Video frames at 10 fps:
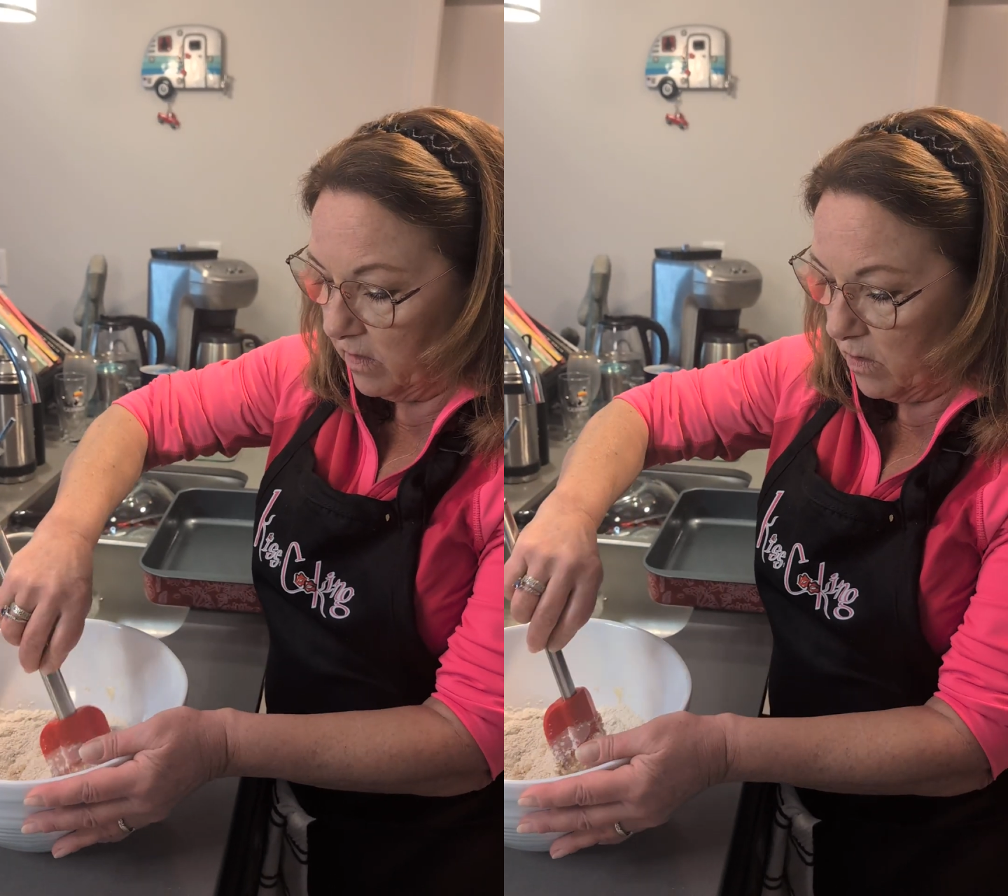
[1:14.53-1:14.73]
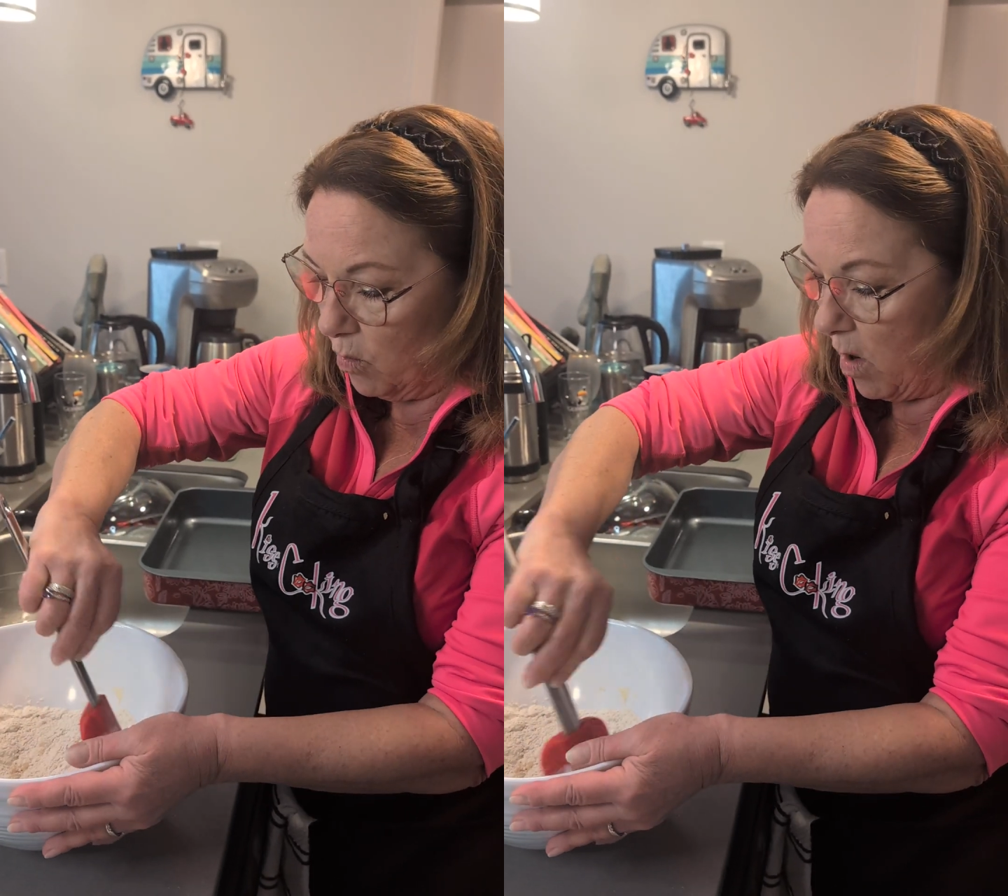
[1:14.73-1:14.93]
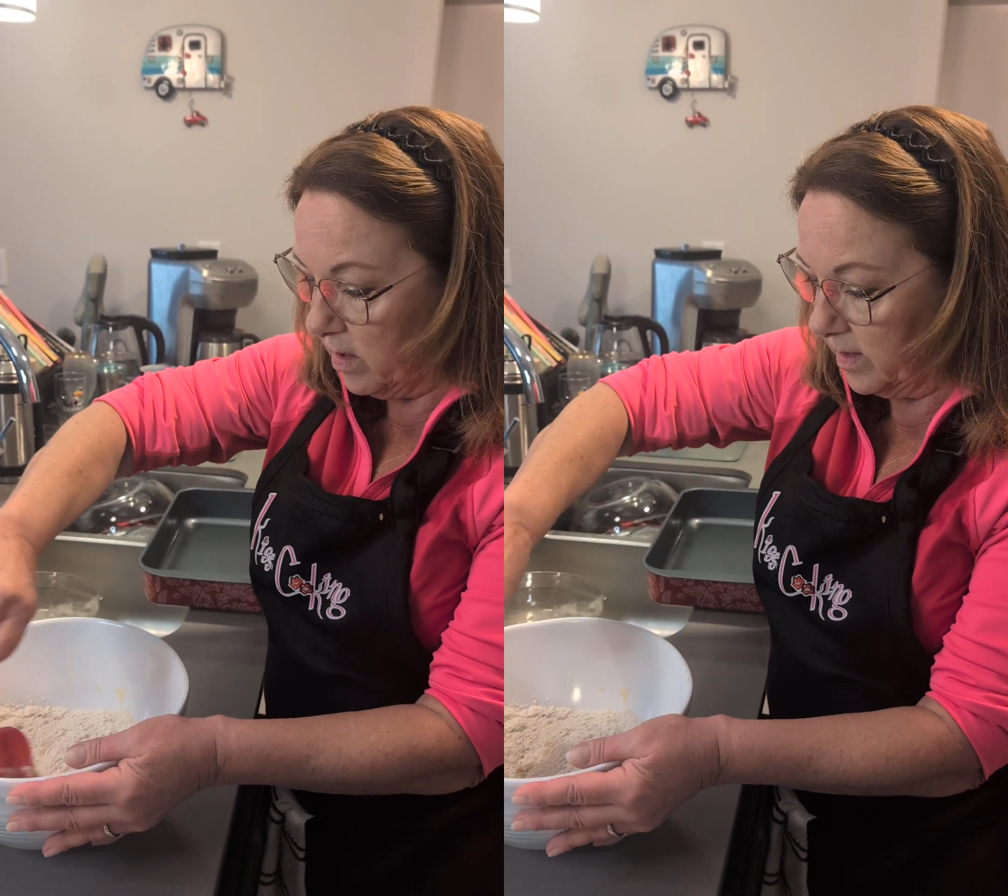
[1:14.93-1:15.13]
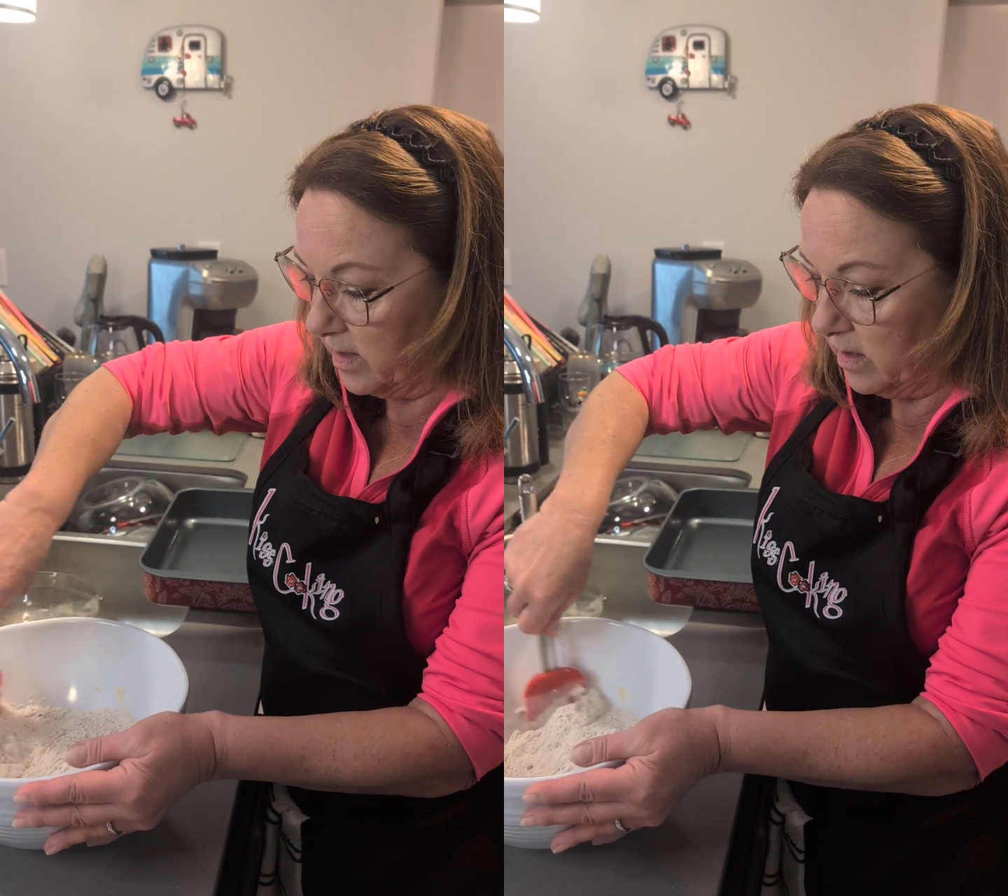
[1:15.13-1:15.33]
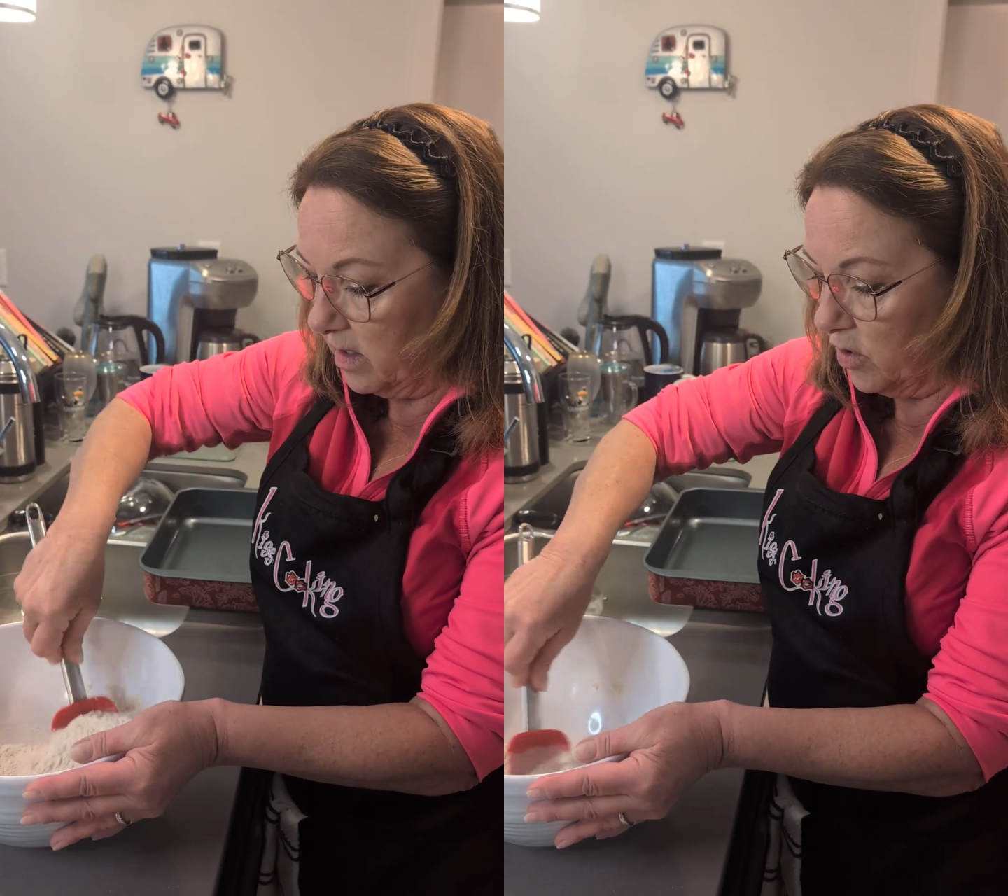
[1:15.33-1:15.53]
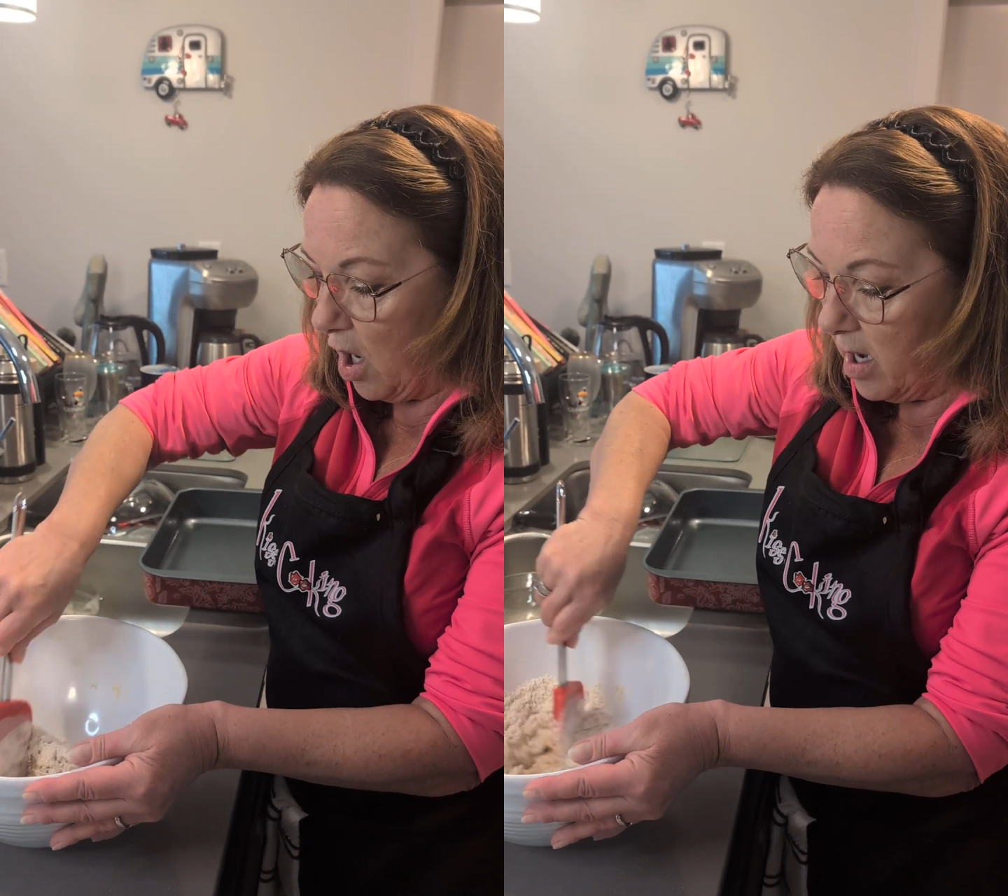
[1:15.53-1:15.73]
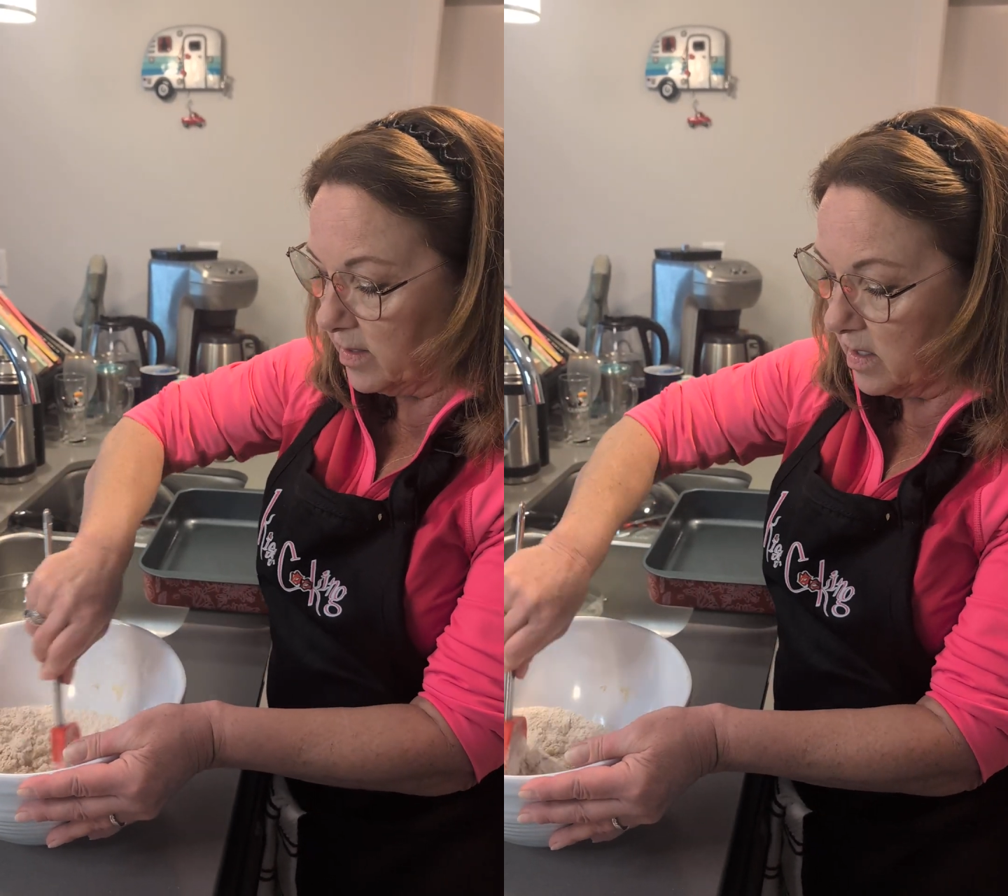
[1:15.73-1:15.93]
the walnuts to toss